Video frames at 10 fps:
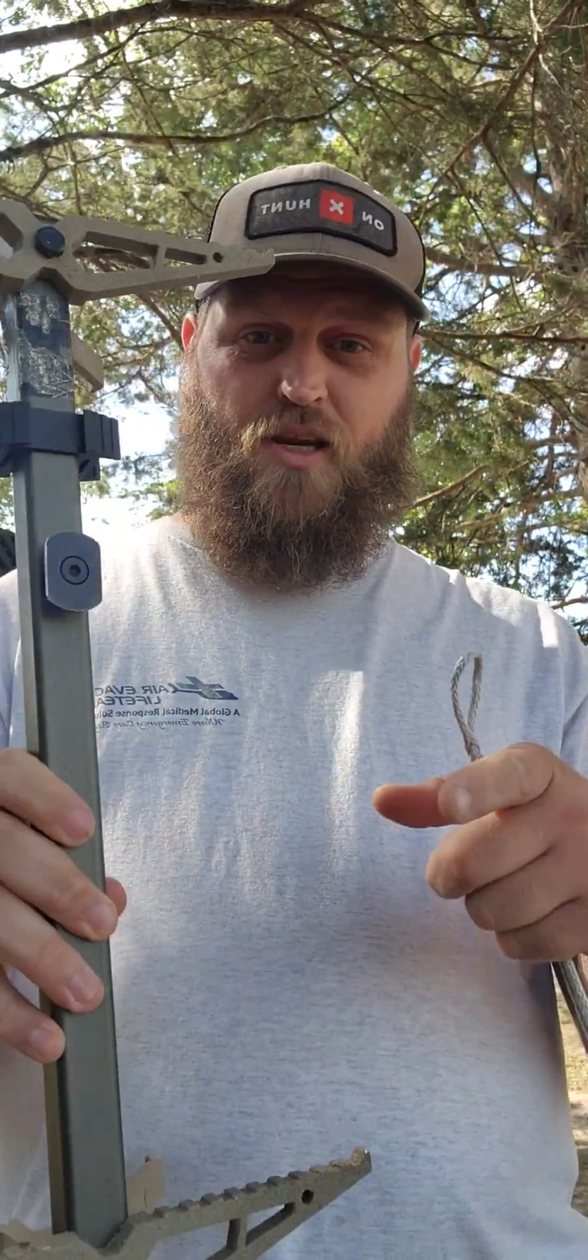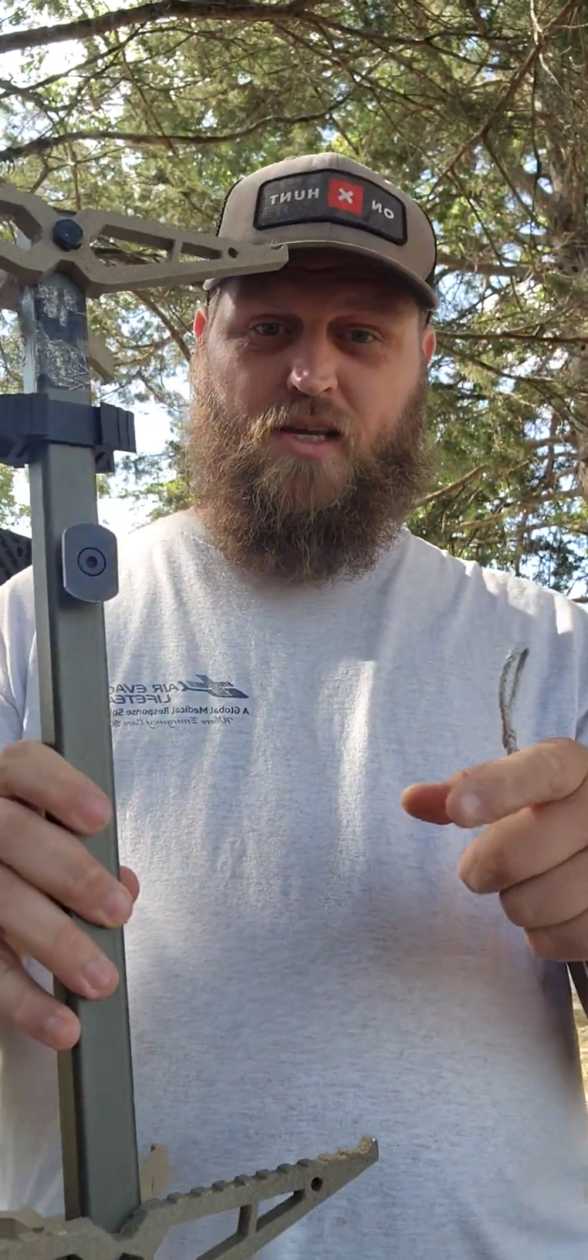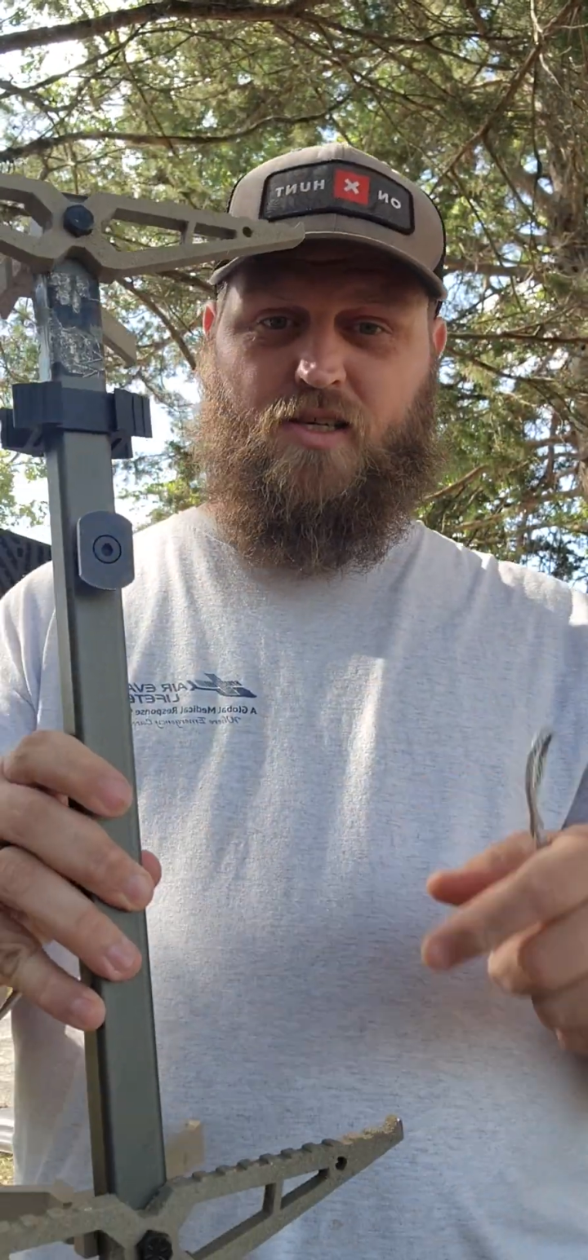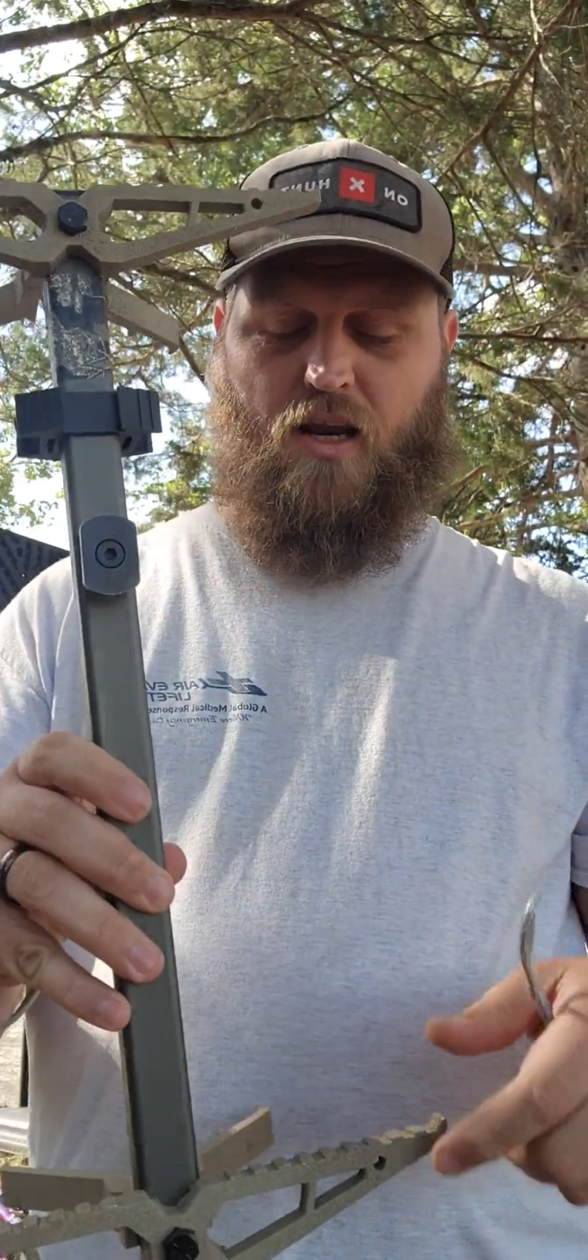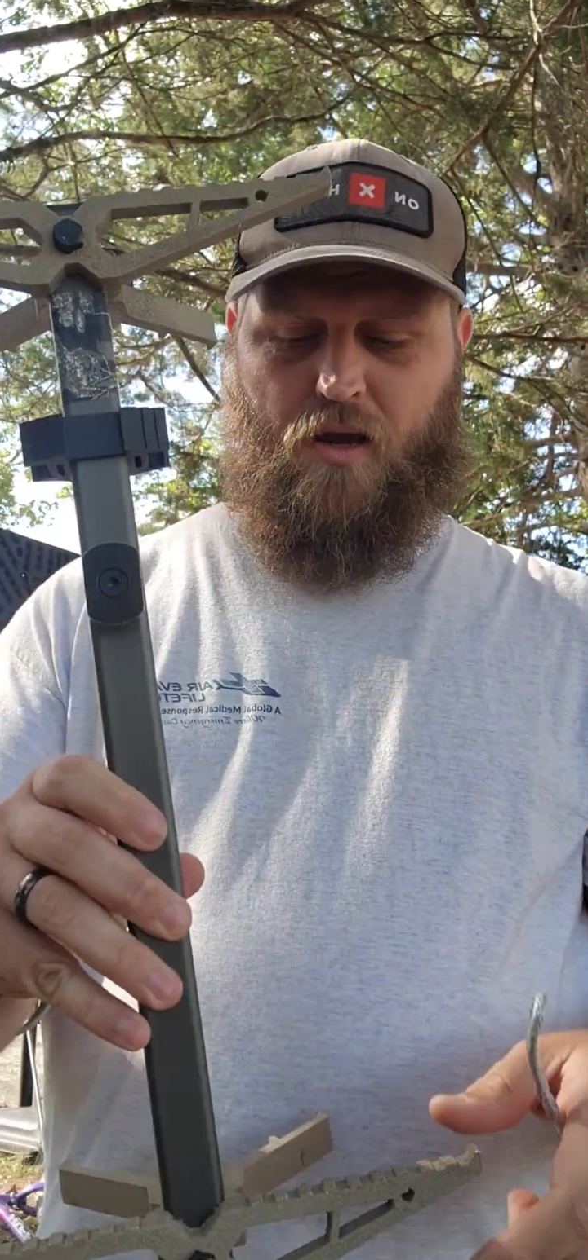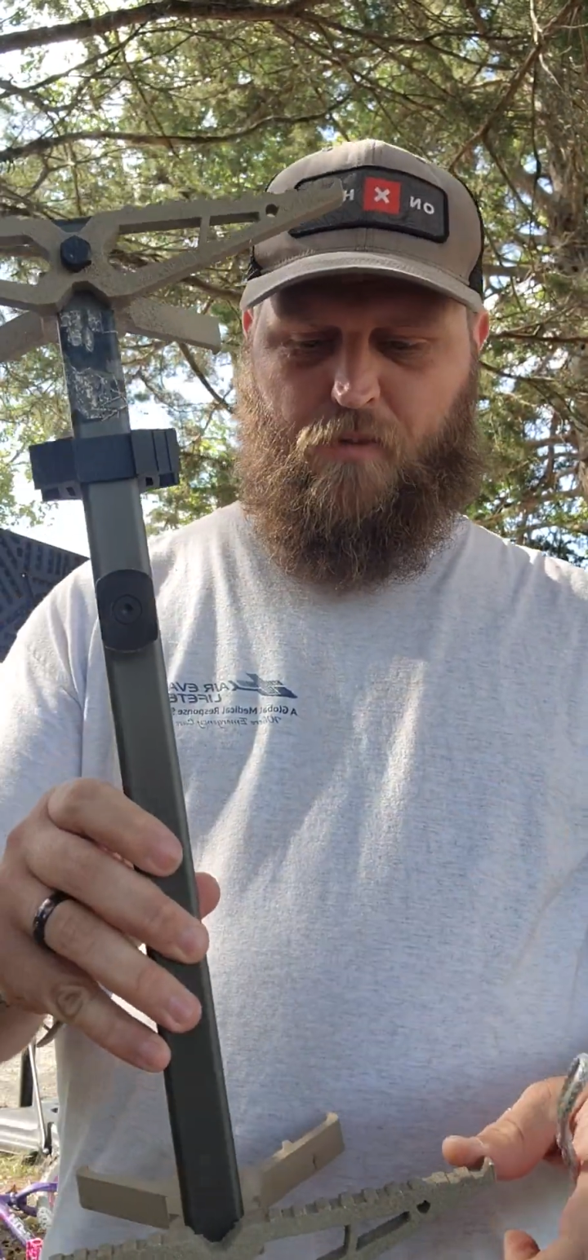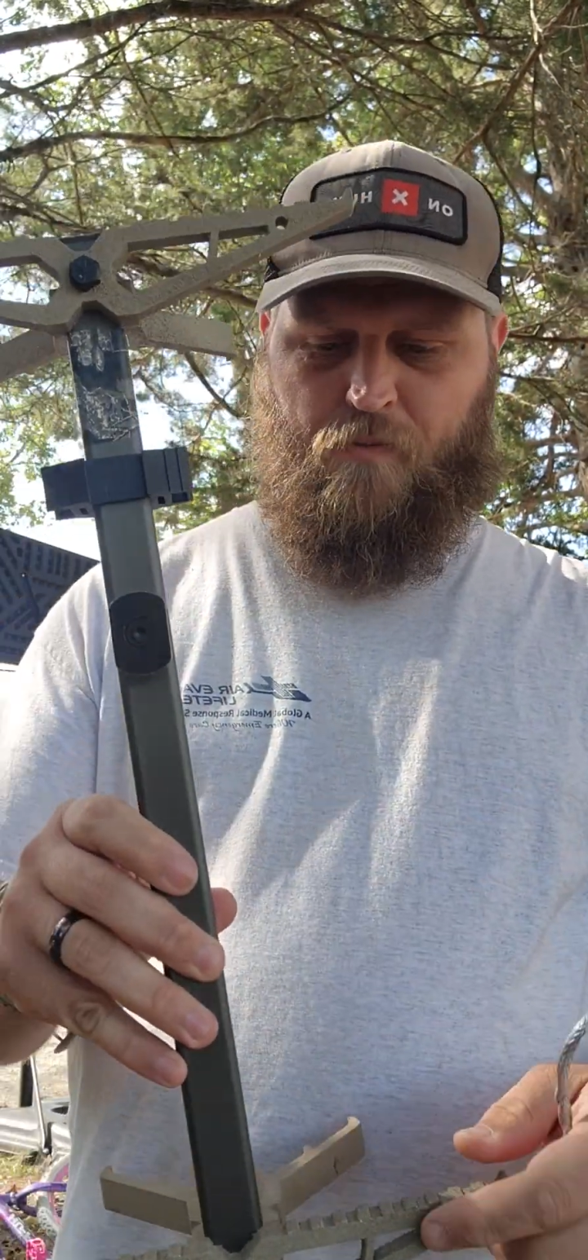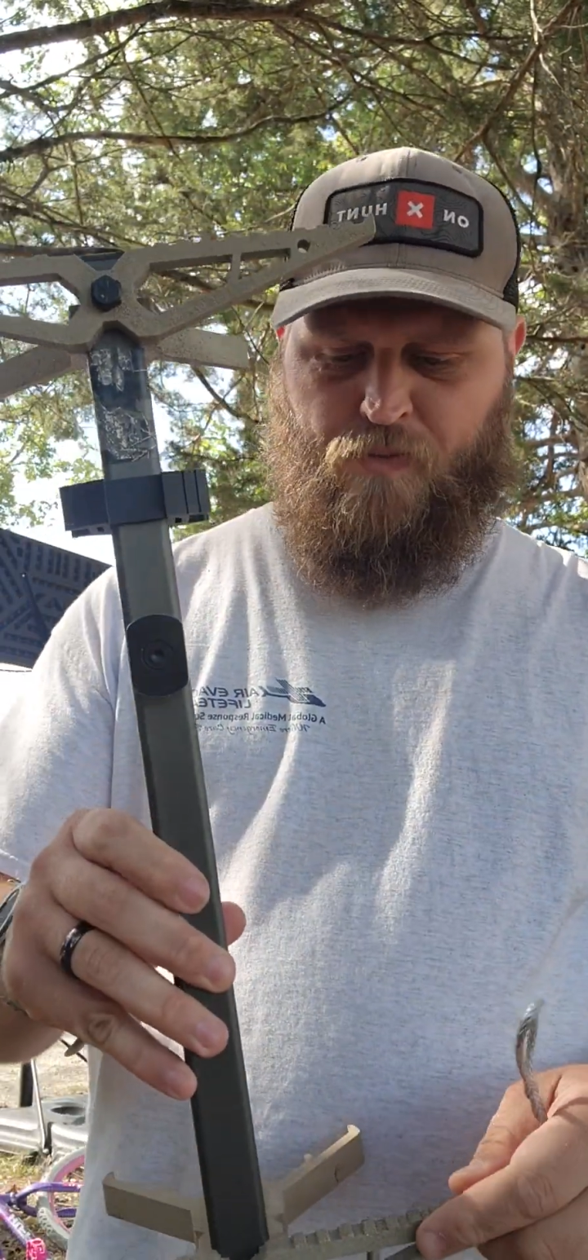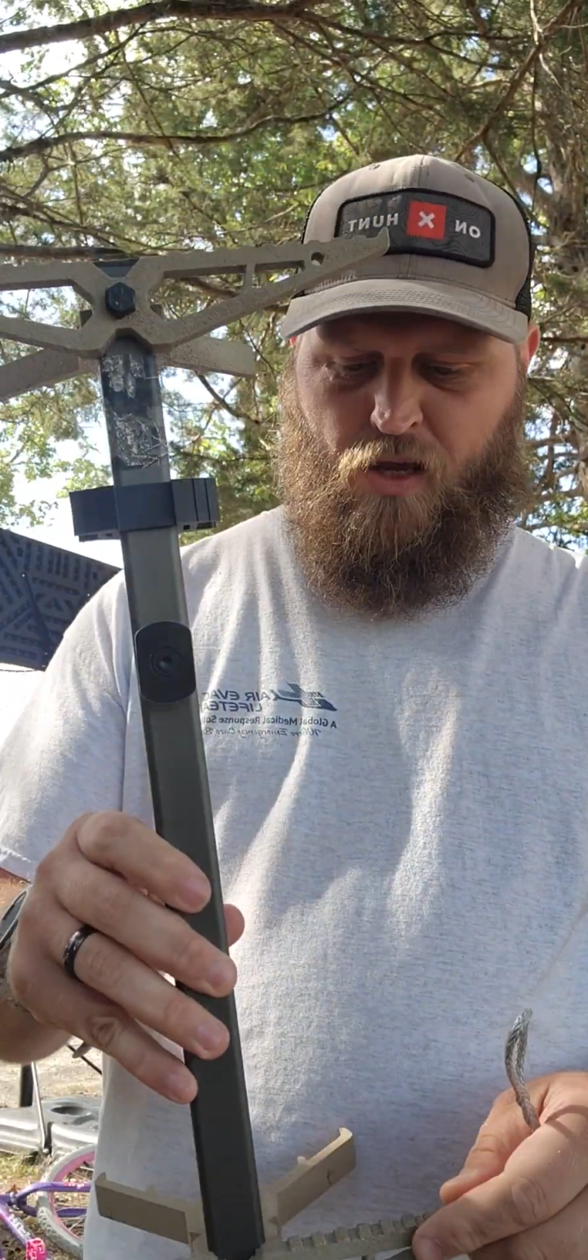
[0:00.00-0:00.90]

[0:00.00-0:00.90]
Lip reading: disclaimer.